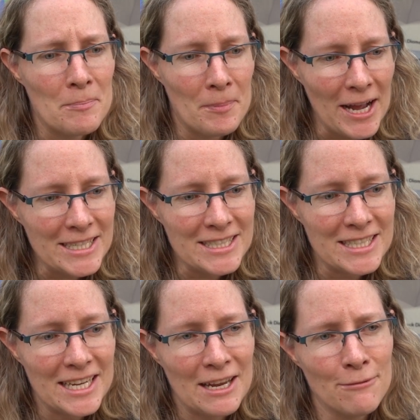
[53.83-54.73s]
but
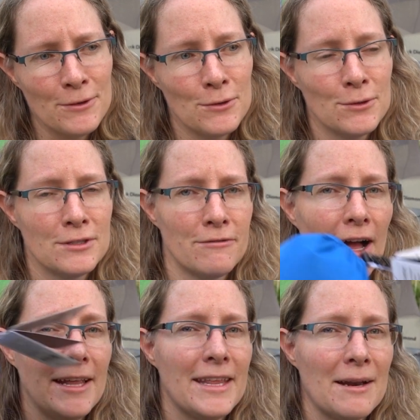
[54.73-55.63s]
if you
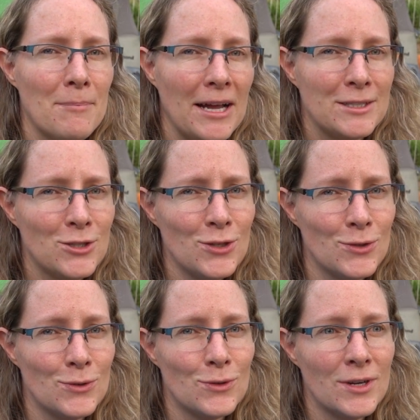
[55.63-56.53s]
divide that by
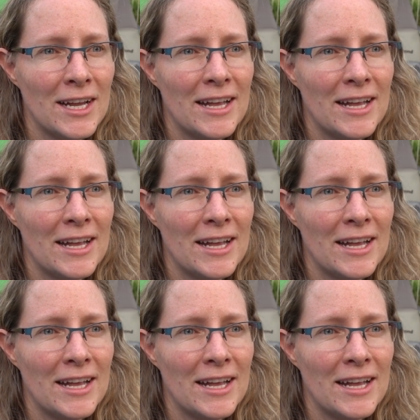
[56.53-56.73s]
2,